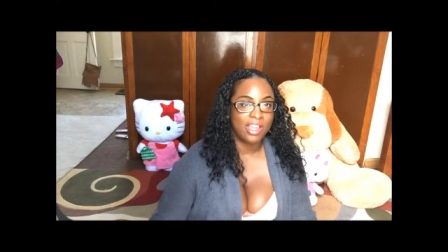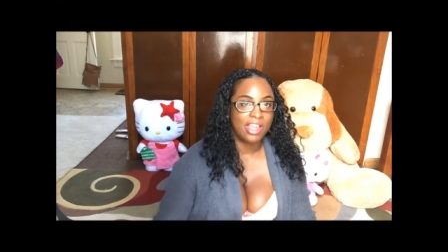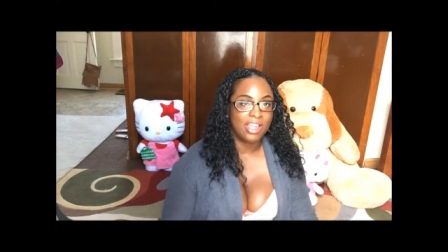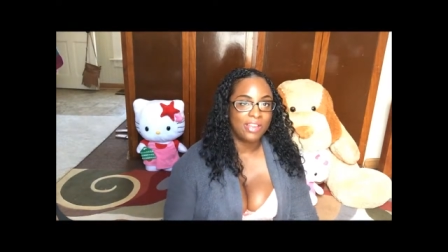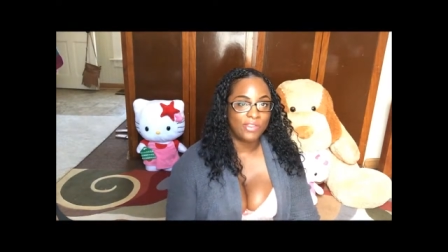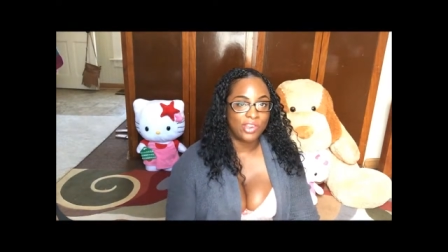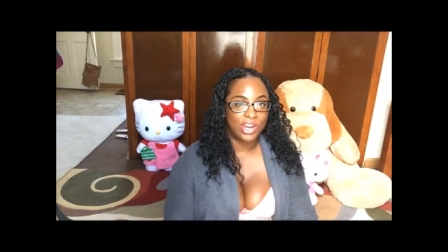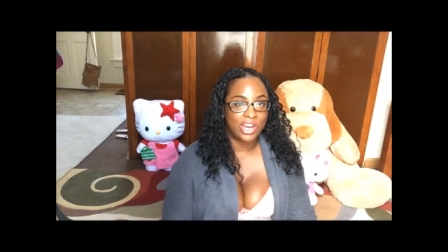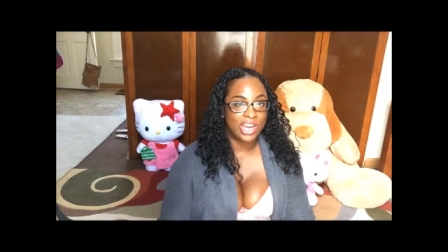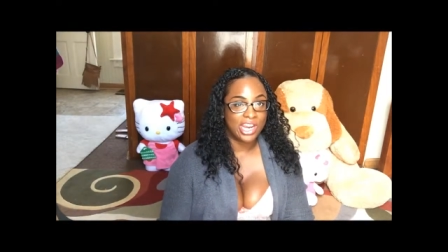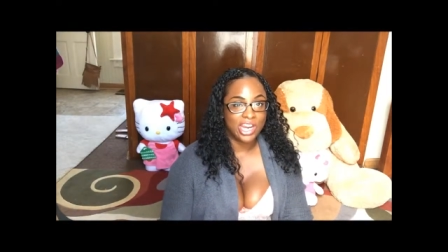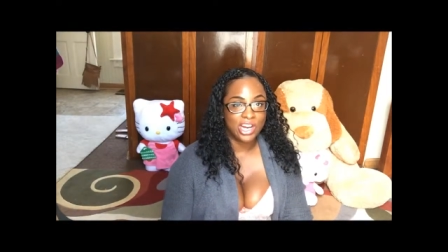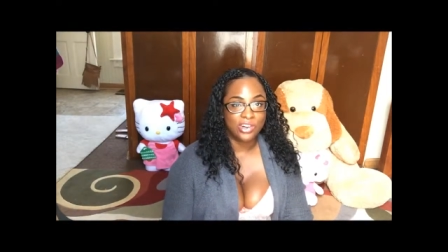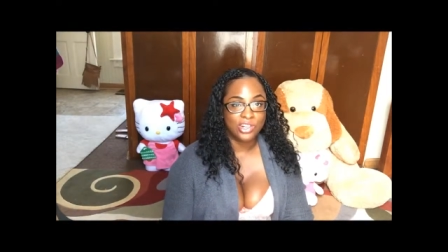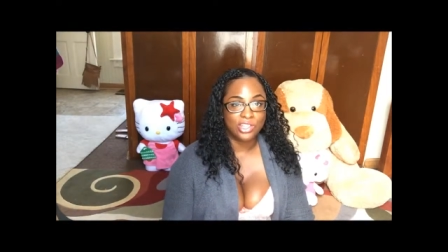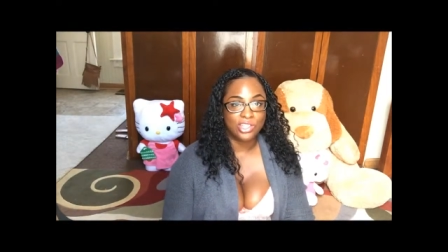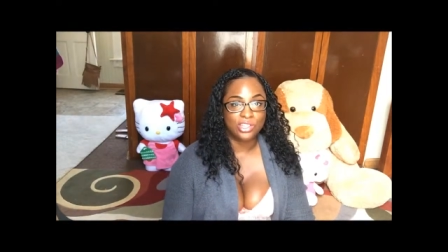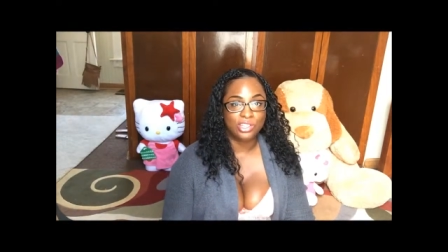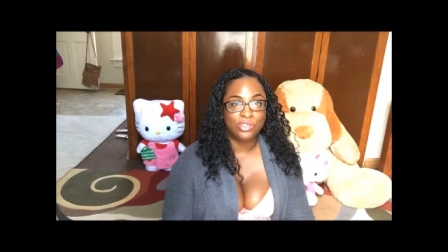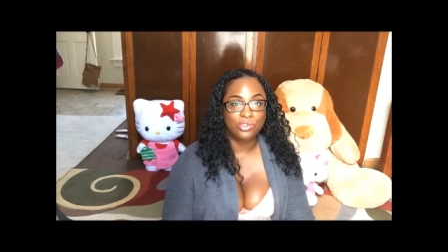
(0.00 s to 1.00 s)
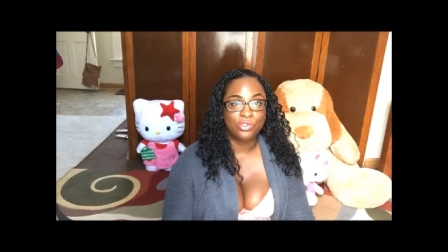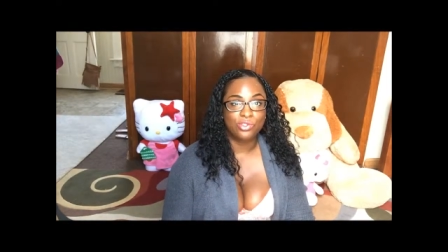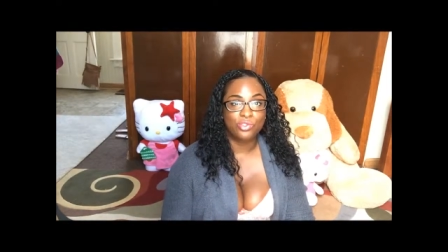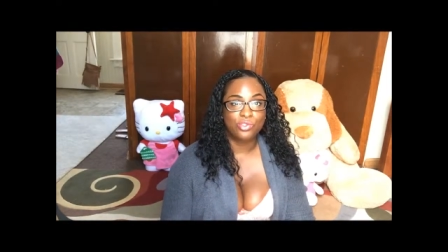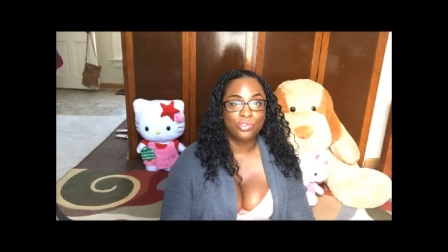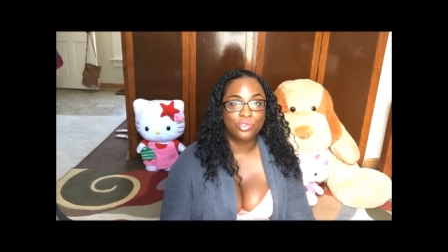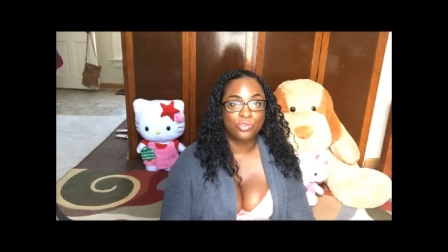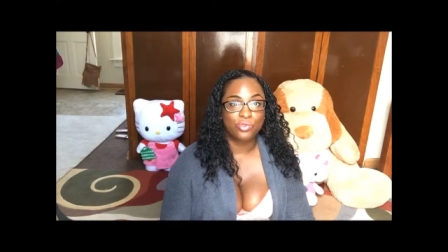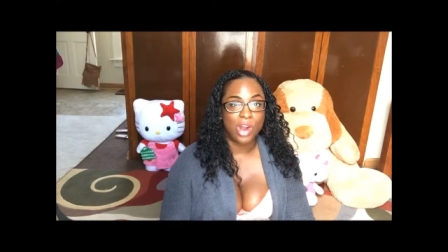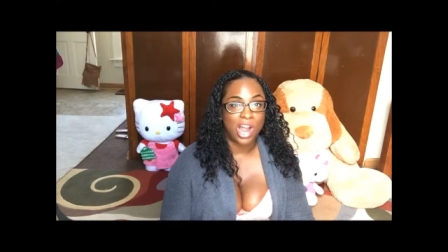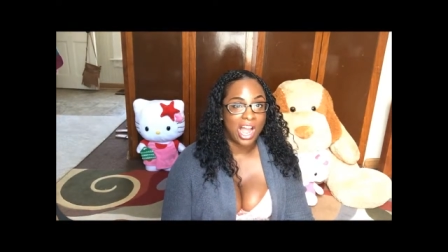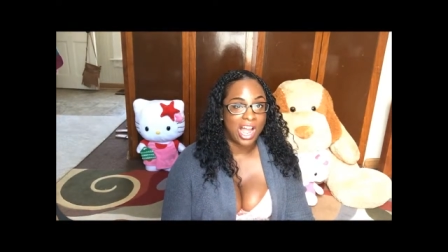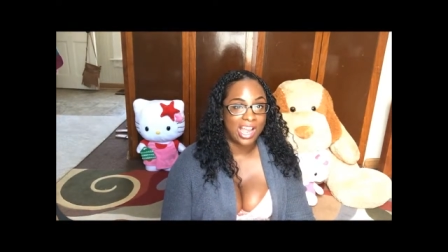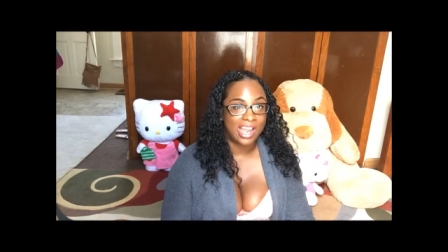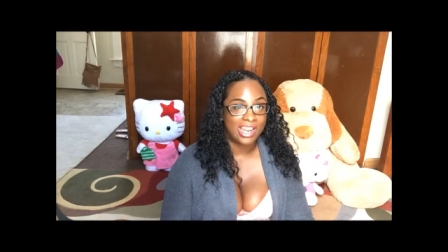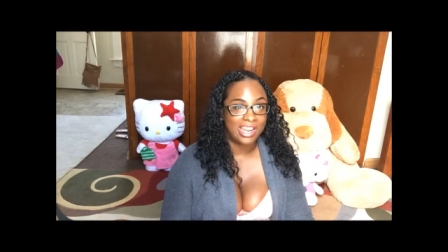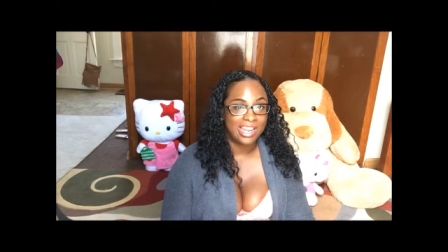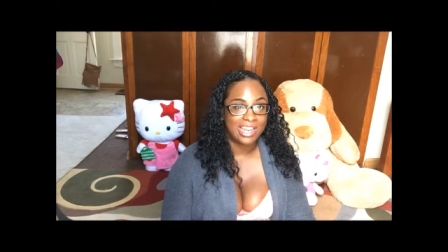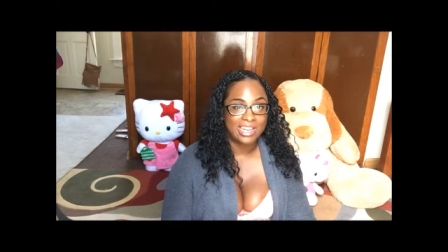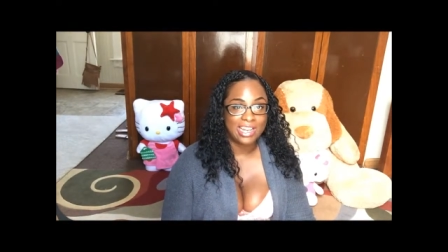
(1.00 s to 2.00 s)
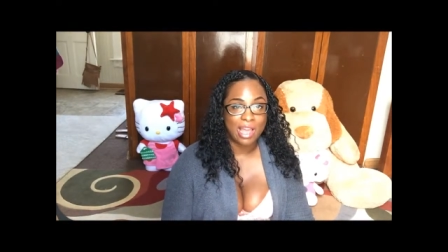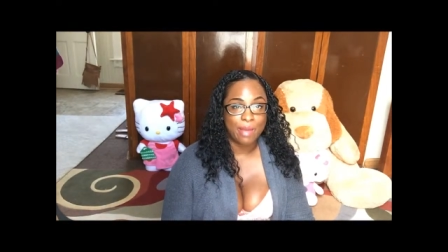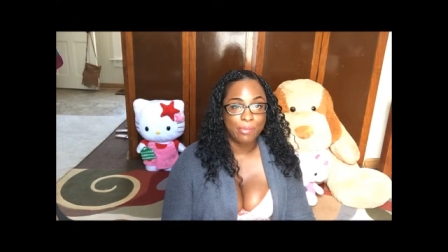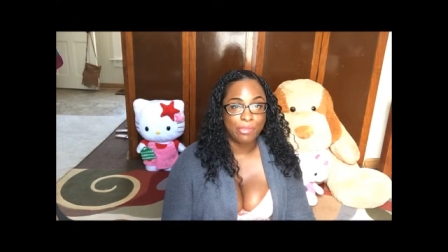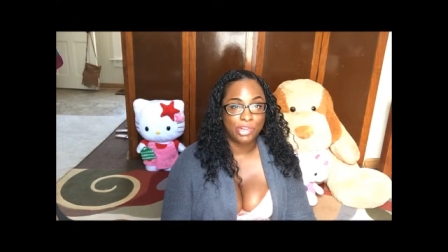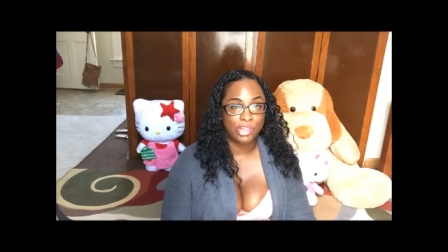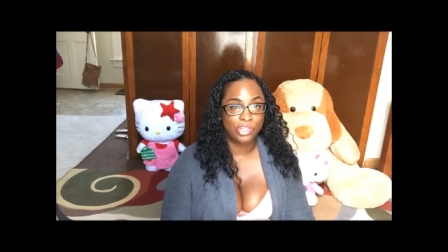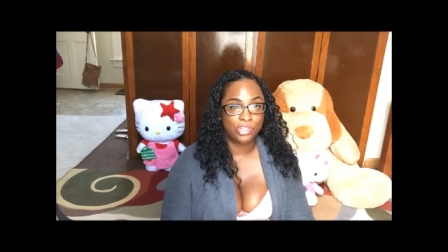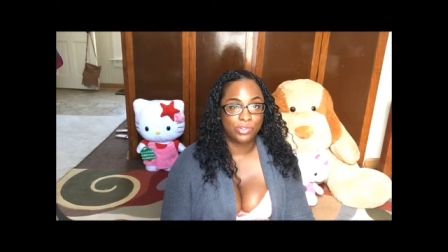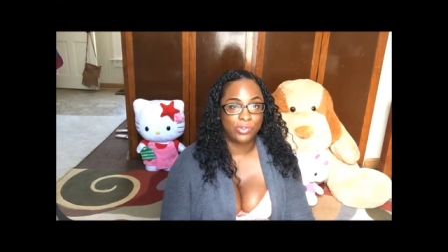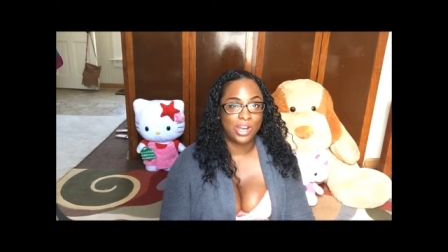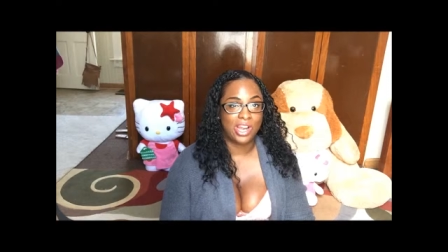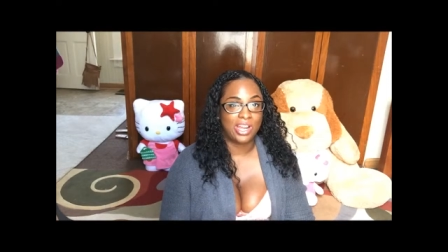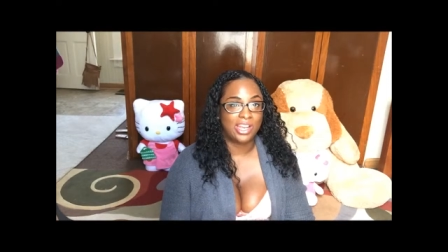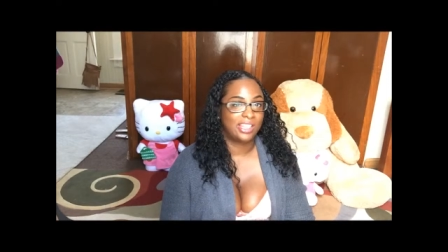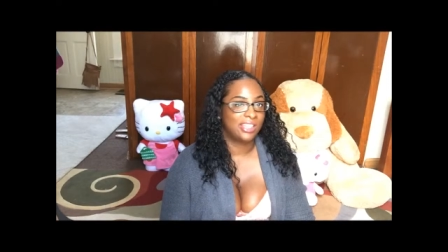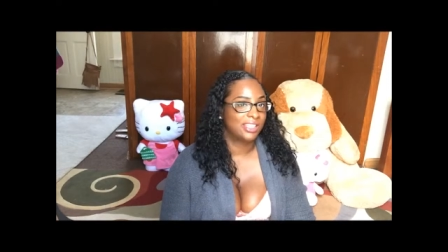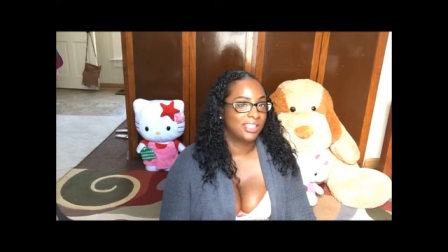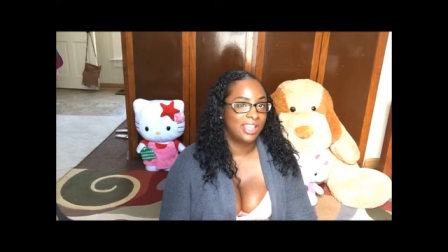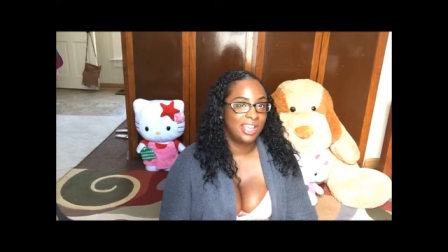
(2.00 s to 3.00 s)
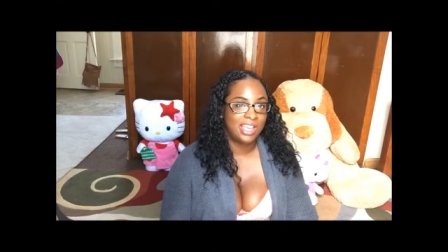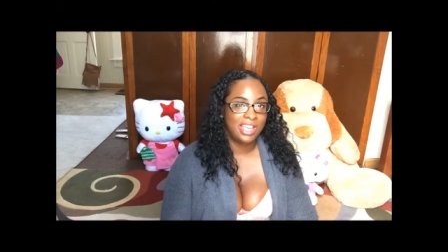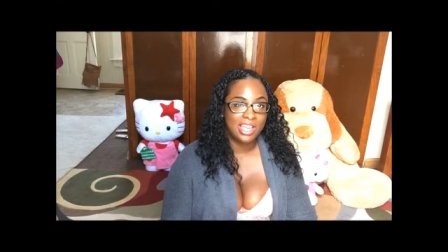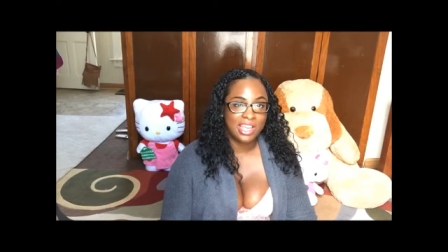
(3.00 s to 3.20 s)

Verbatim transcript: If your hair is dry and not moisturized,